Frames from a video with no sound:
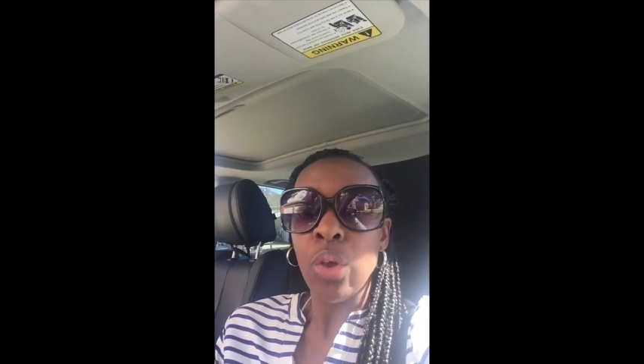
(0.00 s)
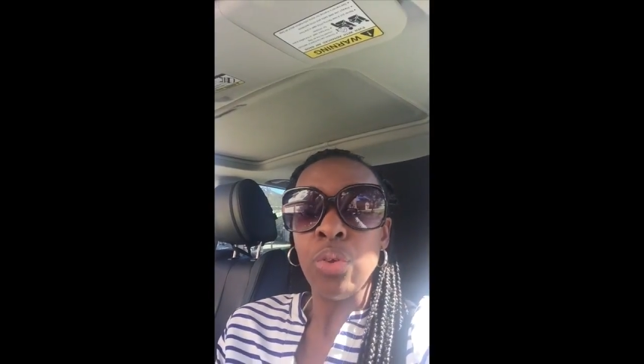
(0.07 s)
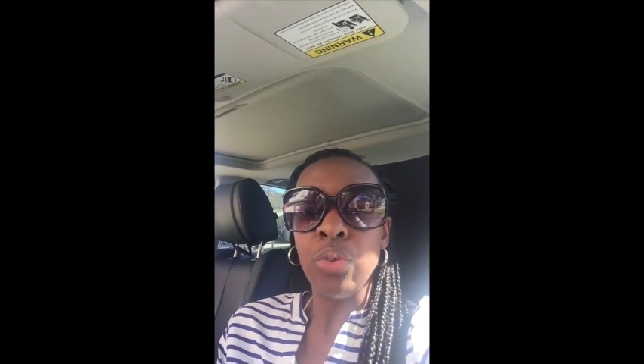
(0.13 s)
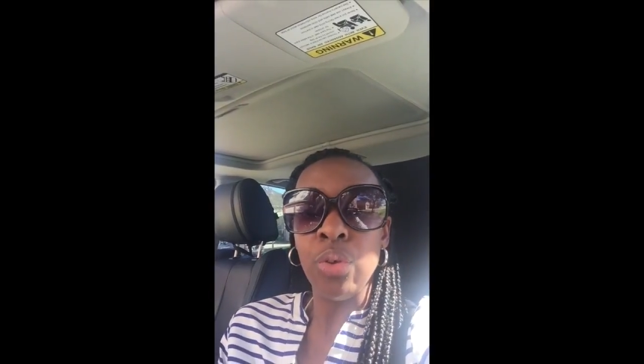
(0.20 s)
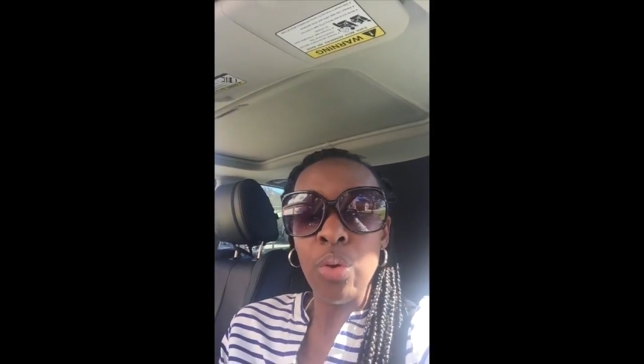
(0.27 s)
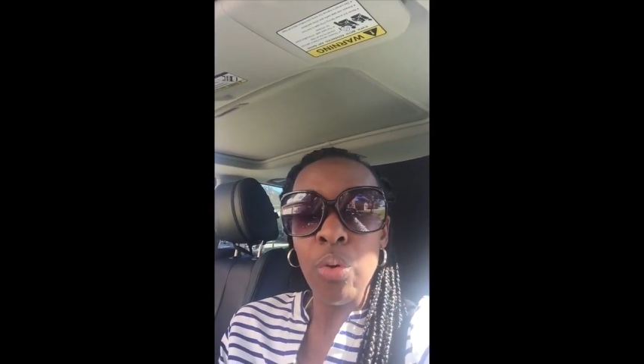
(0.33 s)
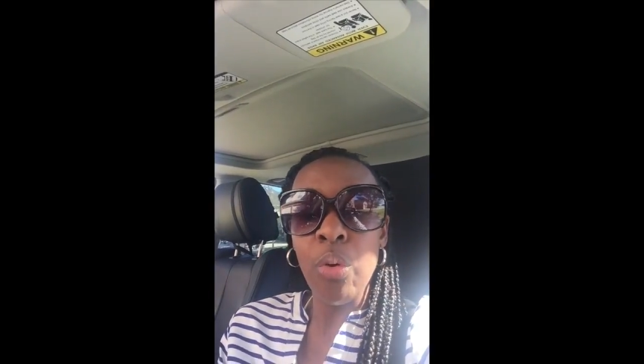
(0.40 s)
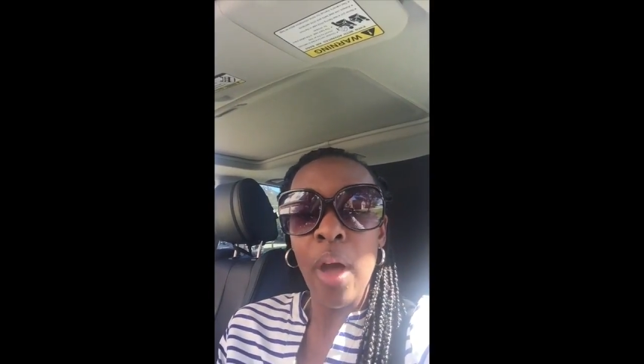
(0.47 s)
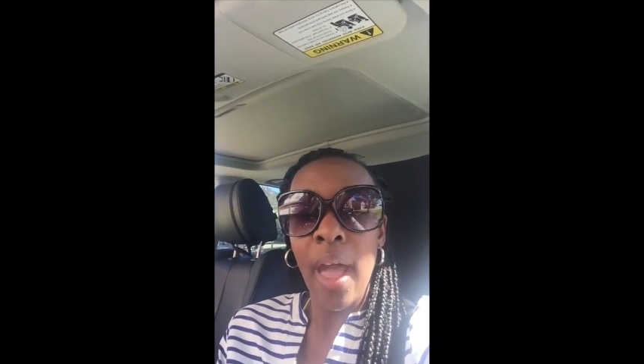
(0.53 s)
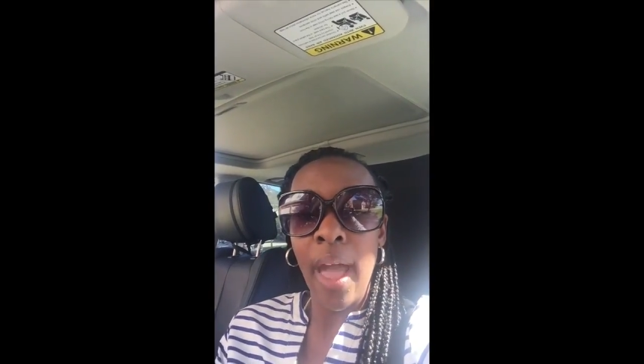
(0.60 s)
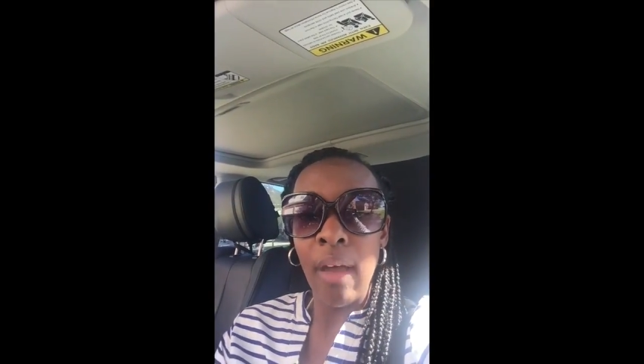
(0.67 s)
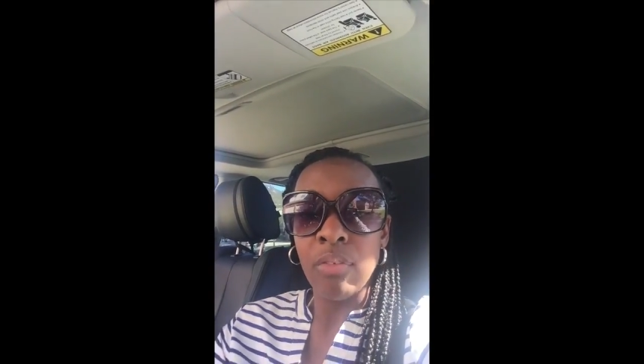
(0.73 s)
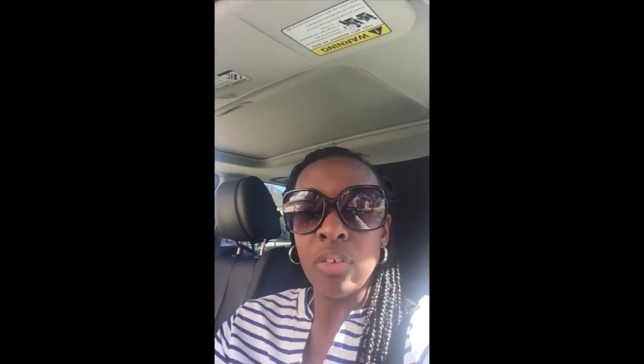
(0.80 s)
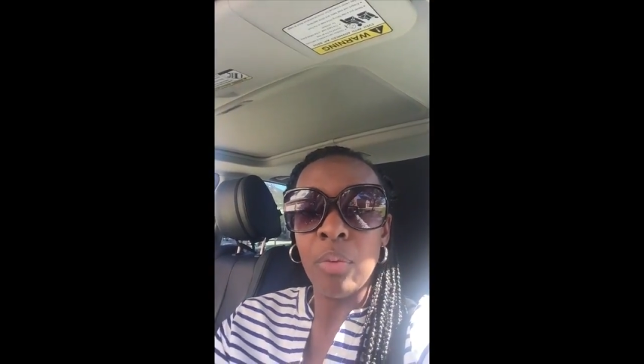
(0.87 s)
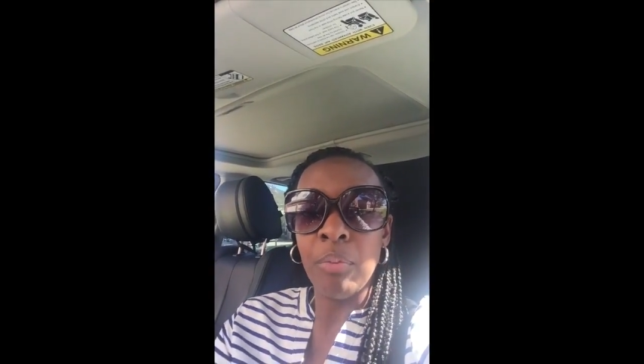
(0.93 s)
You
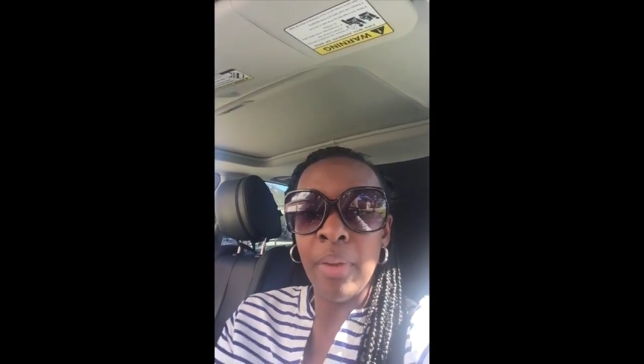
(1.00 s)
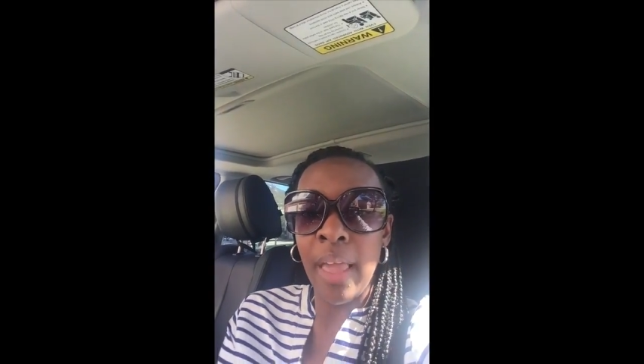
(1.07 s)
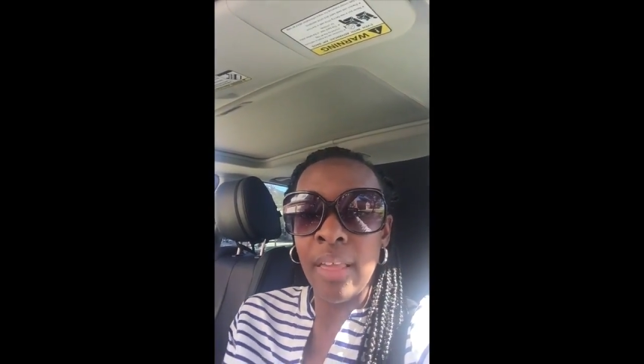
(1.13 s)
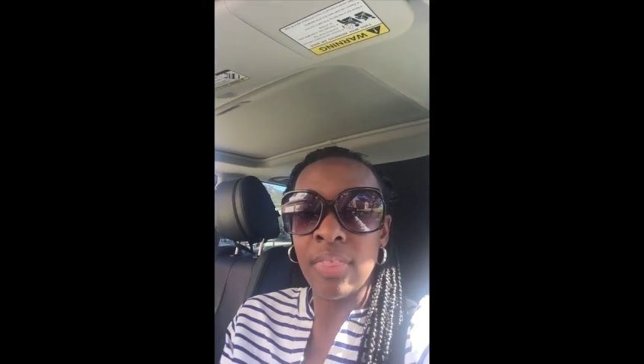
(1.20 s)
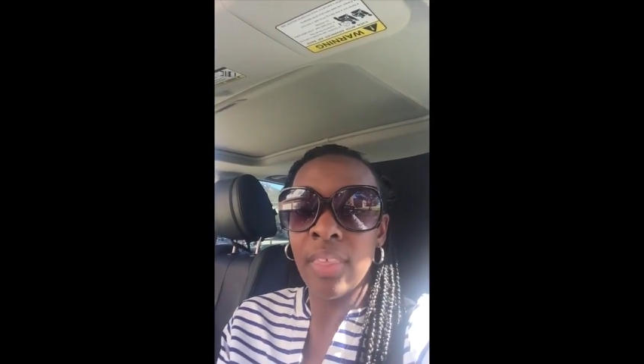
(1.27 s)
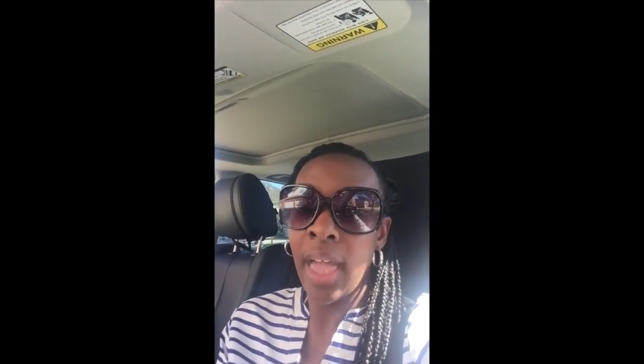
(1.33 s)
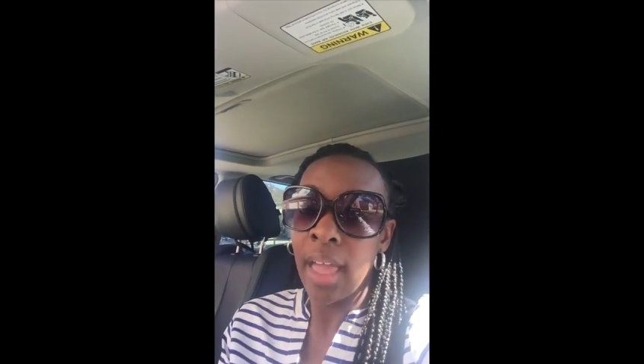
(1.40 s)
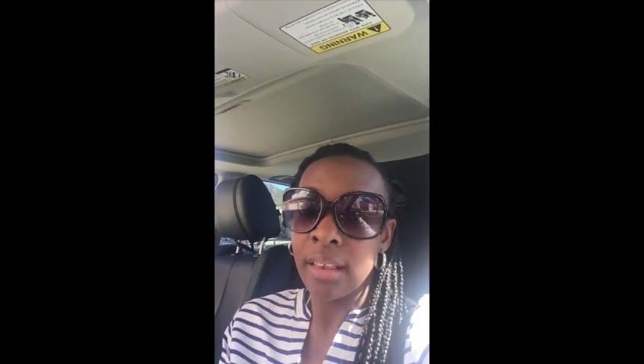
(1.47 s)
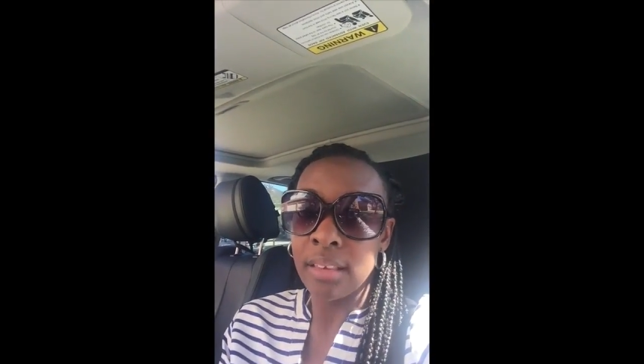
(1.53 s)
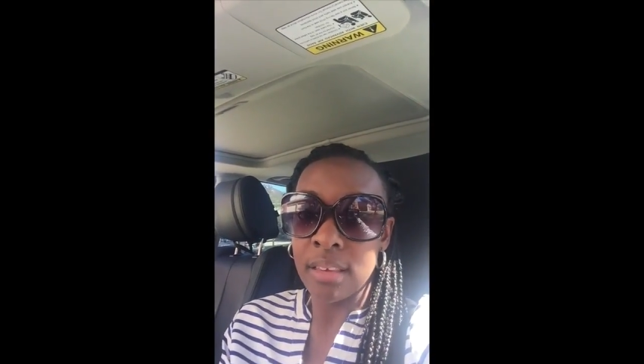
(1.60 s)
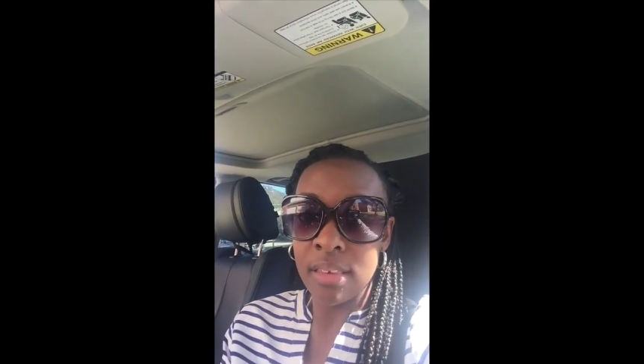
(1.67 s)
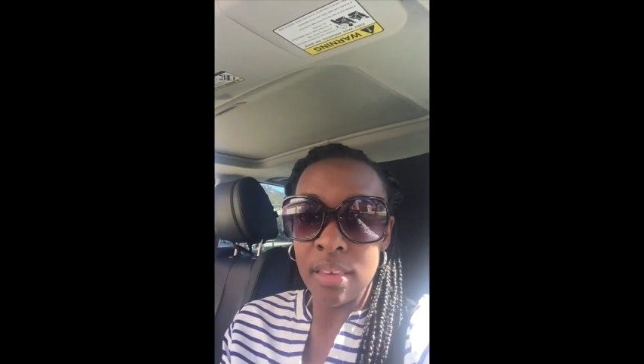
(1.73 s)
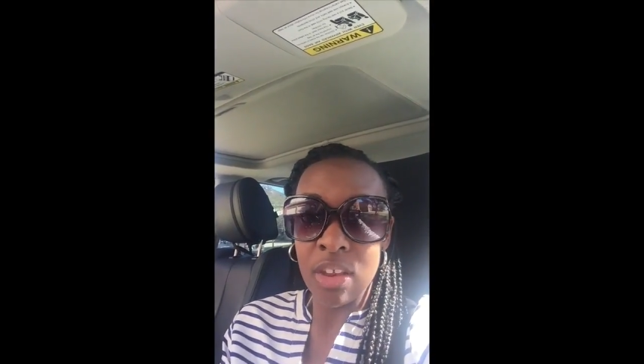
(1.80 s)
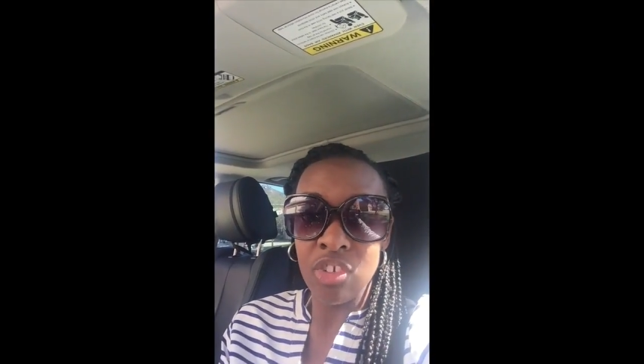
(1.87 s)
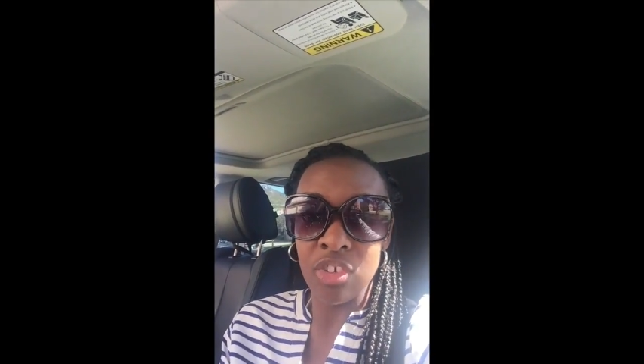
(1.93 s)
have to make that
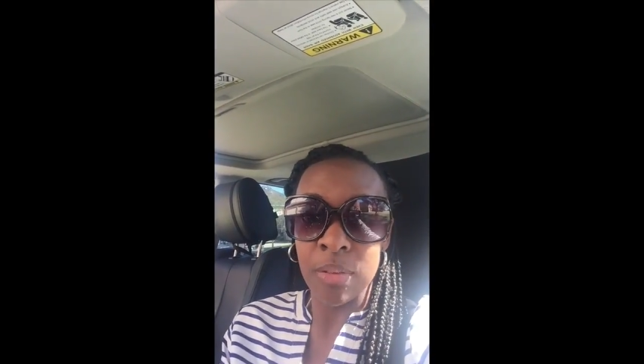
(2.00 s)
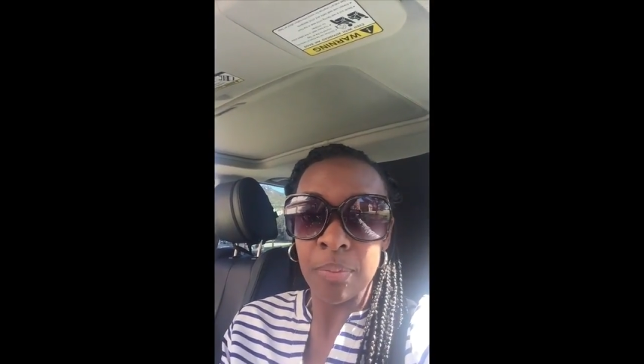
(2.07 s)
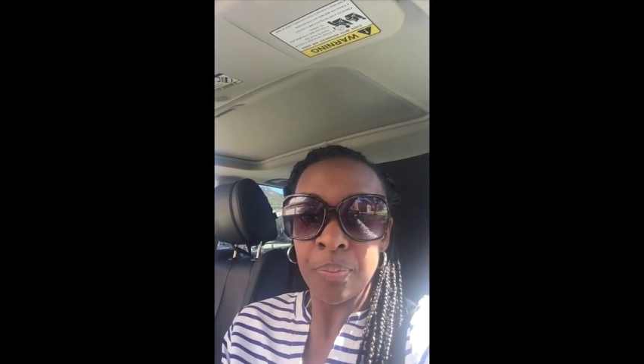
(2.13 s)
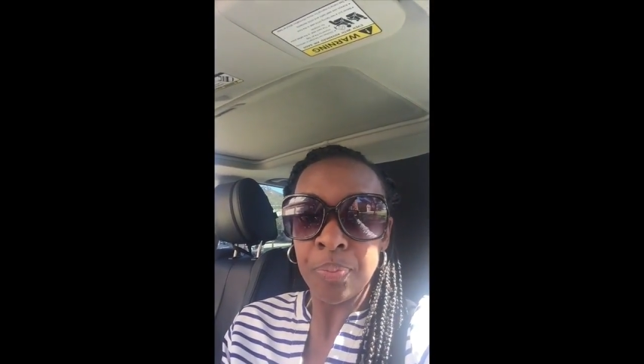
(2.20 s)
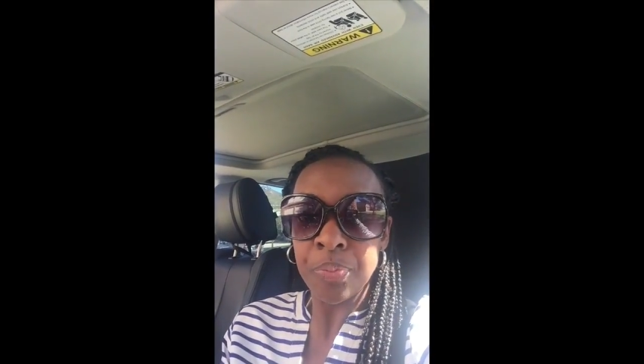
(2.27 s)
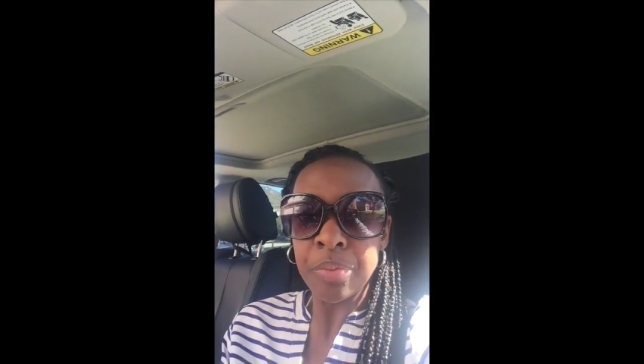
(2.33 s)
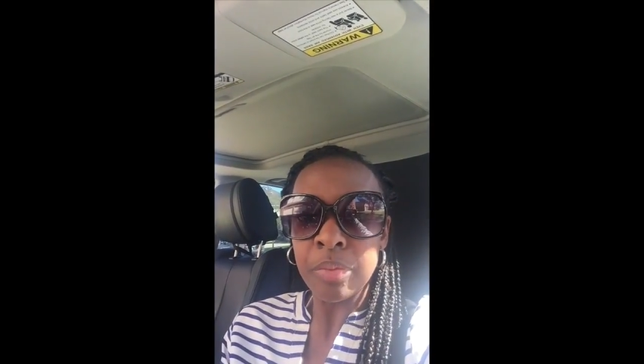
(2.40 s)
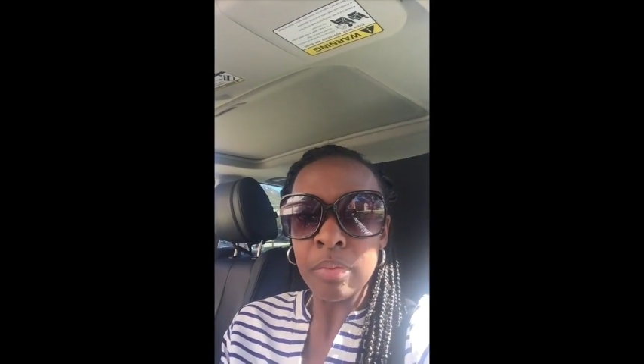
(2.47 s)
decision.